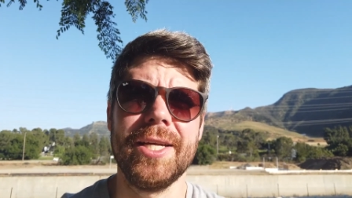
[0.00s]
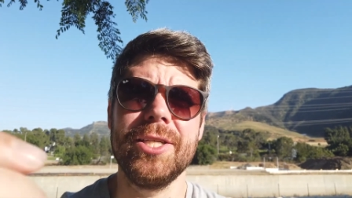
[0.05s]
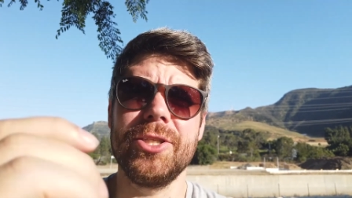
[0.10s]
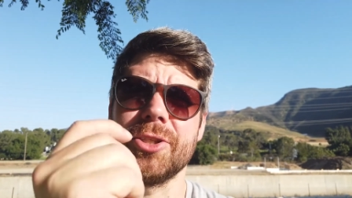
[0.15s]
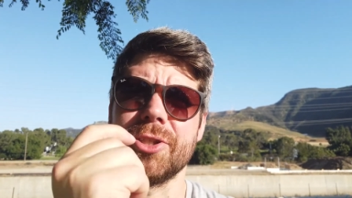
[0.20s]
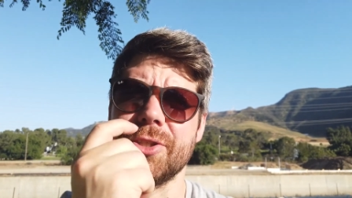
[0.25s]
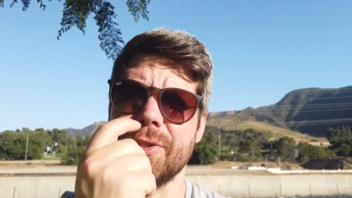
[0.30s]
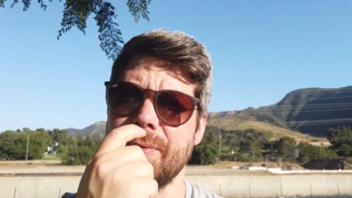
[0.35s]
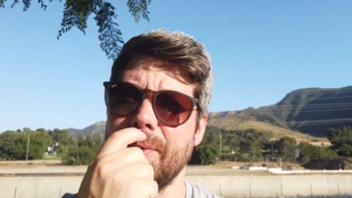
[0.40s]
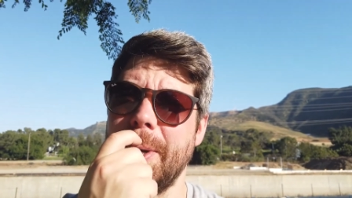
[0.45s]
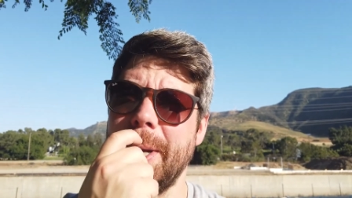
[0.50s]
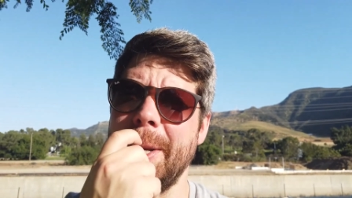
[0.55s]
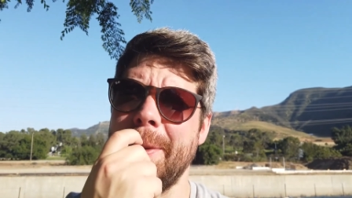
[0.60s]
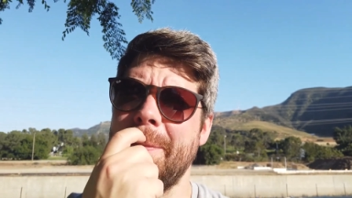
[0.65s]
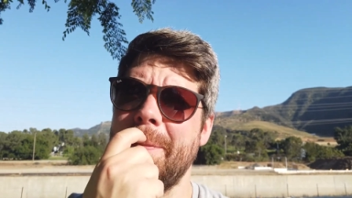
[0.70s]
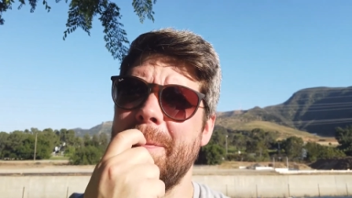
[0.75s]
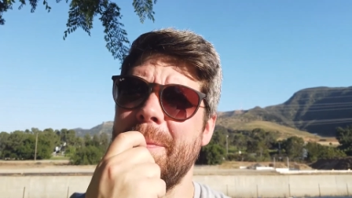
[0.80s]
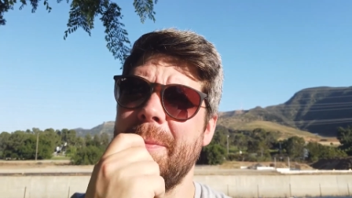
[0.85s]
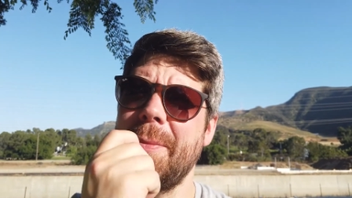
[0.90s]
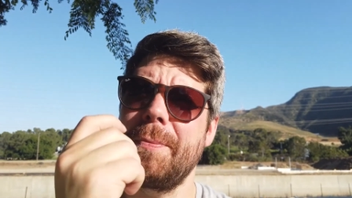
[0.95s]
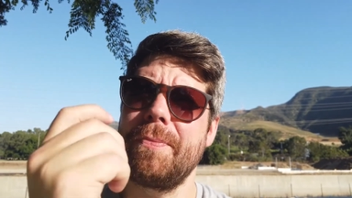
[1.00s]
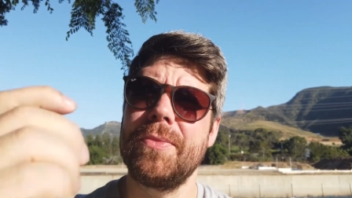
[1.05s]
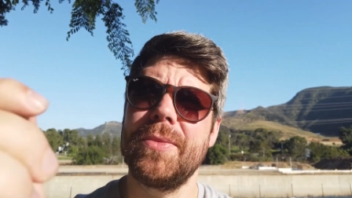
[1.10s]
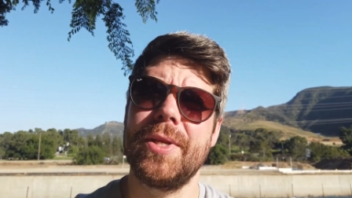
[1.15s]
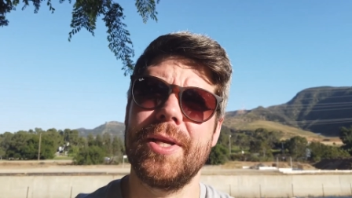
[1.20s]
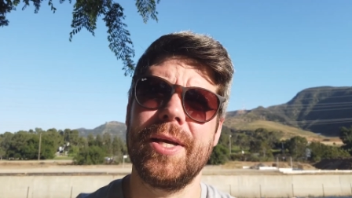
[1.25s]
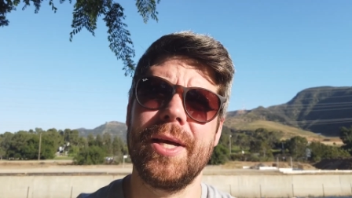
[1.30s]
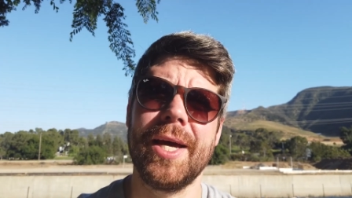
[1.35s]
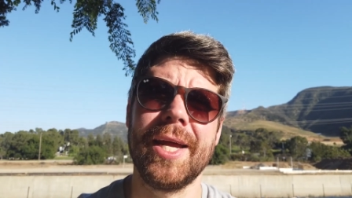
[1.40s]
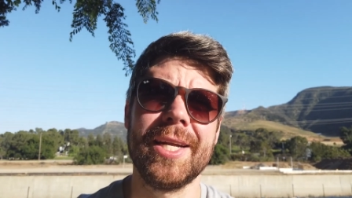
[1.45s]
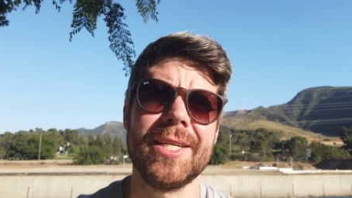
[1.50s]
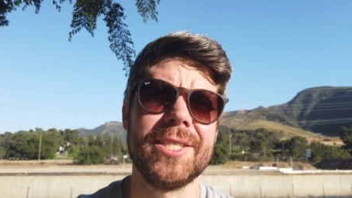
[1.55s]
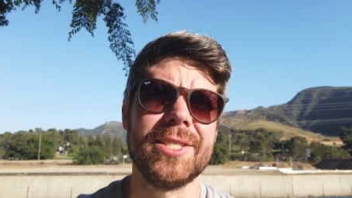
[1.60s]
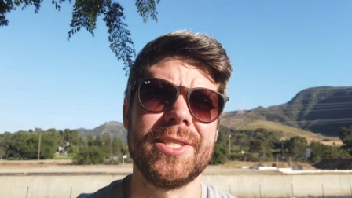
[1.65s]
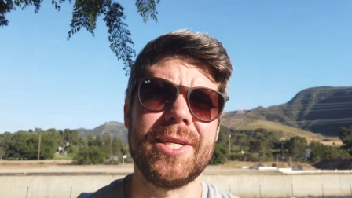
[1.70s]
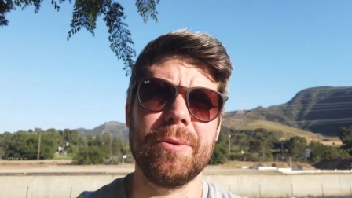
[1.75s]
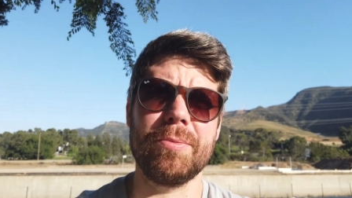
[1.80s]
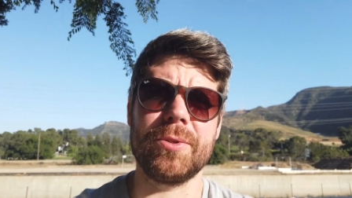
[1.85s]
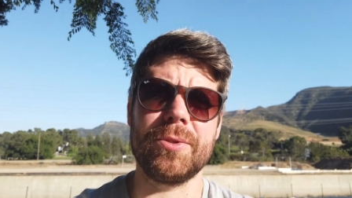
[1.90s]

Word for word: industry and I just